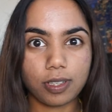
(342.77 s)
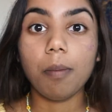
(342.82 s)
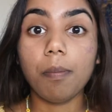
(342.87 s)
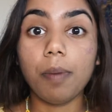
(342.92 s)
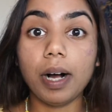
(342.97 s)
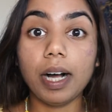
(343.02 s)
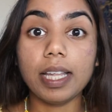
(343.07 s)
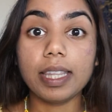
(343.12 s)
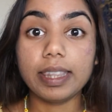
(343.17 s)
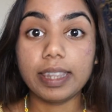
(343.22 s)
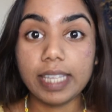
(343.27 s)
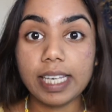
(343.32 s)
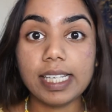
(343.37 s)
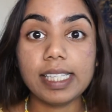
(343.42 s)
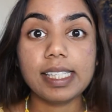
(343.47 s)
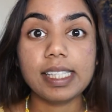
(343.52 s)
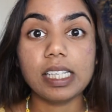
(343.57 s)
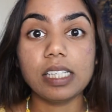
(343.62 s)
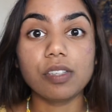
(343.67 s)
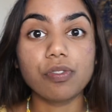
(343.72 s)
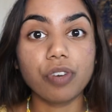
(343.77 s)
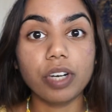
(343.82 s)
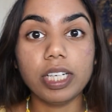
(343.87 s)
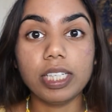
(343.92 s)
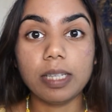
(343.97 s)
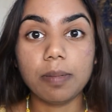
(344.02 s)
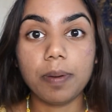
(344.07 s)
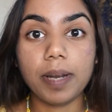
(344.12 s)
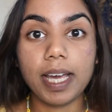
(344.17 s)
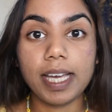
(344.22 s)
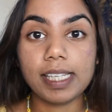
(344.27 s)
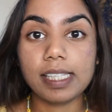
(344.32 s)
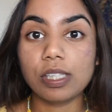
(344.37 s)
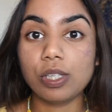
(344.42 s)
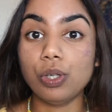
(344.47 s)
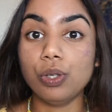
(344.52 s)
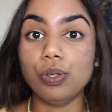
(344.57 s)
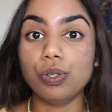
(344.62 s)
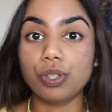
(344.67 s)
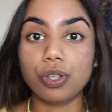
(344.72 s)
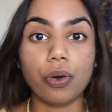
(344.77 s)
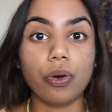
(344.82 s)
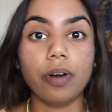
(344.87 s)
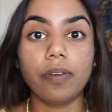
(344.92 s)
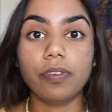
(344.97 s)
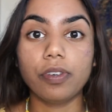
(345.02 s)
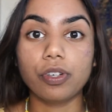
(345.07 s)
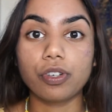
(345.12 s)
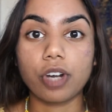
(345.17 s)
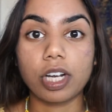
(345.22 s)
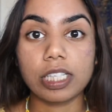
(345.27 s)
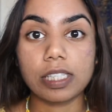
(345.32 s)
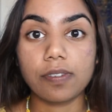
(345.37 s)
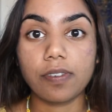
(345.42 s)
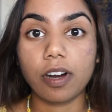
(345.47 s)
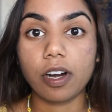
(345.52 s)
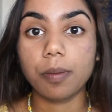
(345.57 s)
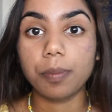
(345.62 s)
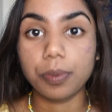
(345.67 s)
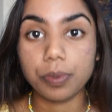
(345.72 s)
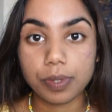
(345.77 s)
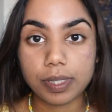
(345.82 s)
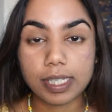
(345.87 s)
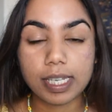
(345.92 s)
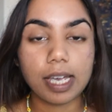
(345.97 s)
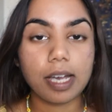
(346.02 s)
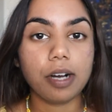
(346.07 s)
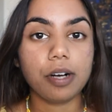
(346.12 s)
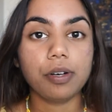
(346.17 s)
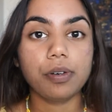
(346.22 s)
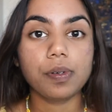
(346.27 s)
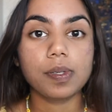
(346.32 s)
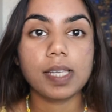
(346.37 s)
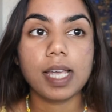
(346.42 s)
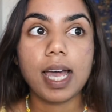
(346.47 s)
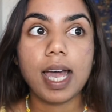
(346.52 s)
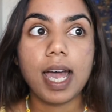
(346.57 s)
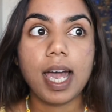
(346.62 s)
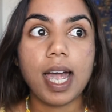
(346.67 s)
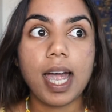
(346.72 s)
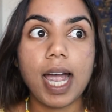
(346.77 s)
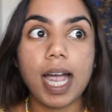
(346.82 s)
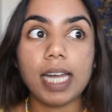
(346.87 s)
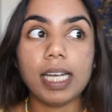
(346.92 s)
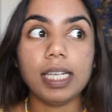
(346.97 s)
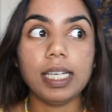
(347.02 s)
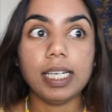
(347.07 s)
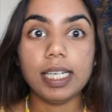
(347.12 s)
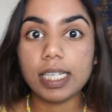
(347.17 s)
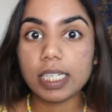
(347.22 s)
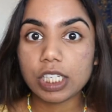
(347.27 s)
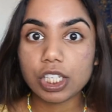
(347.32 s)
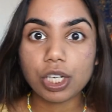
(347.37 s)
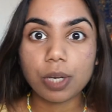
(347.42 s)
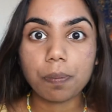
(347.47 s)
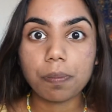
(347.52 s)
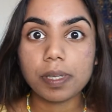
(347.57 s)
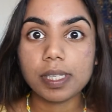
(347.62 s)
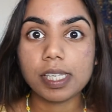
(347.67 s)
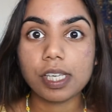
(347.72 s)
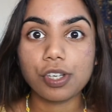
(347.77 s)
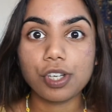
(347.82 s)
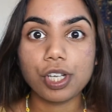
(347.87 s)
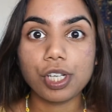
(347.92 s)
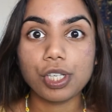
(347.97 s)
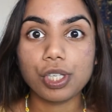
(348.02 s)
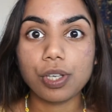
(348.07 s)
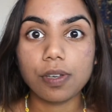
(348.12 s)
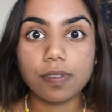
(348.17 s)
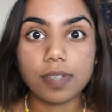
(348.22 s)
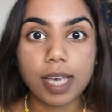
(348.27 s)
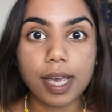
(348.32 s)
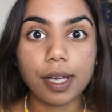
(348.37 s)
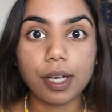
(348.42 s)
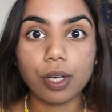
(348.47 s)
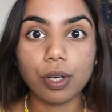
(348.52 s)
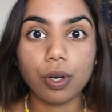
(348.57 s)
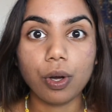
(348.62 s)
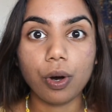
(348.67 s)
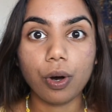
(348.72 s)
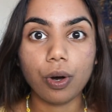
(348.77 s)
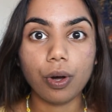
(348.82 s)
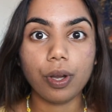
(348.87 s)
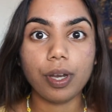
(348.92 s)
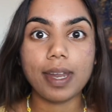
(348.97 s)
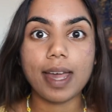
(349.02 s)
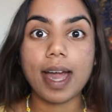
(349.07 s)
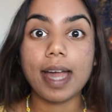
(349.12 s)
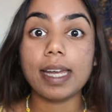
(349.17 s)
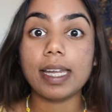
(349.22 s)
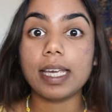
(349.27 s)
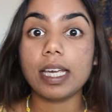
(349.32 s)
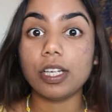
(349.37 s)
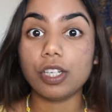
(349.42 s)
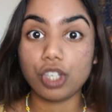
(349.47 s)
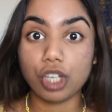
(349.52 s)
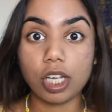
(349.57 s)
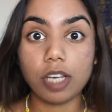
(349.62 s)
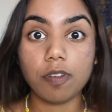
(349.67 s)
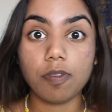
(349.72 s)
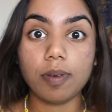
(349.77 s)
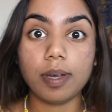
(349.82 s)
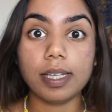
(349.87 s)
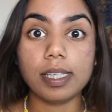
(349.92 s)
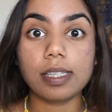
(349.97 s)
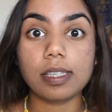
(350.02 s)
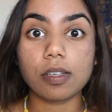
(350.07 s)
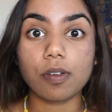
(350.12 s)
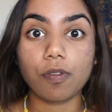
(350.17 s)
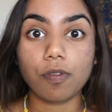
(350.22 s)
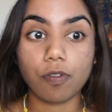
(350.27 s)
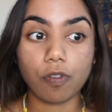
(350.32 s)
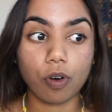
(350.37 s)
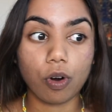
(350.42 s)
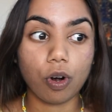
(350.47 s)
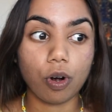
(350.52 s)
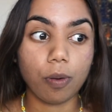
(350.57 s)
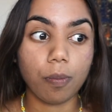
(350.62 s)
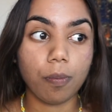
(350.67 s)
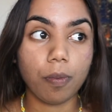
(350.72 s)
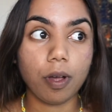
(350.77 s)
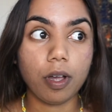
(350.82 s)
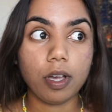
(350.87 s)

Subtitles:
But this is really the place to show off your transferable skills, any leadership positions you've taken on, any achievements from